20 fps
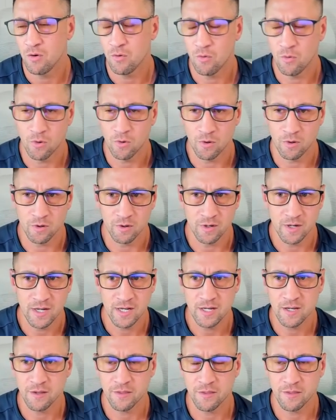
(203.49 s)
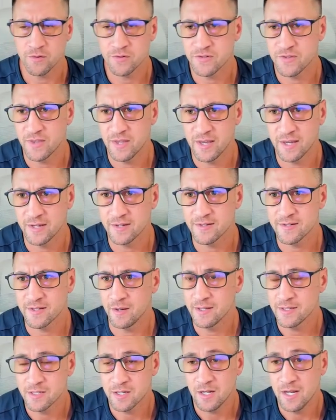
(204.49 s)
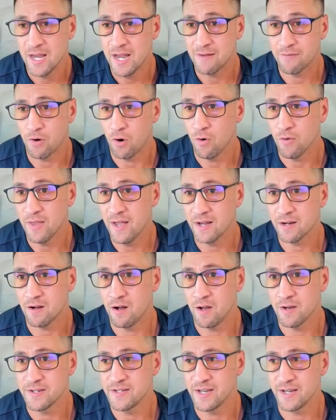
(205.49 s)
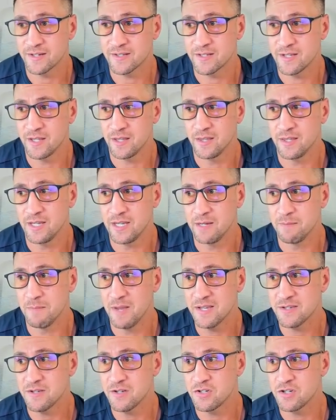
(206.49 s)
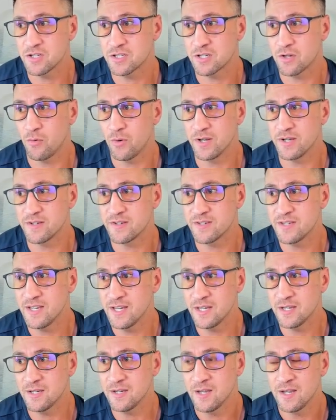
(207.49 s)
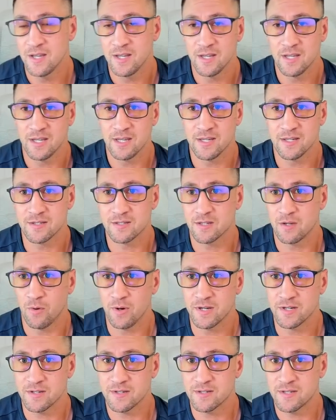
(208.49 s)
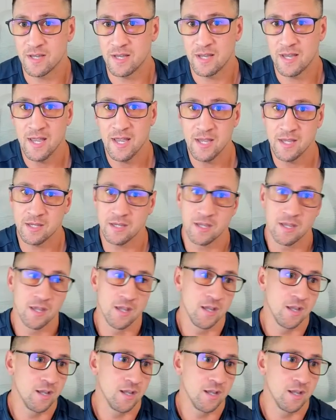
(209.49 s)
or any of those things, it's going to have all that context, and the message it's going to send is going to say, hey,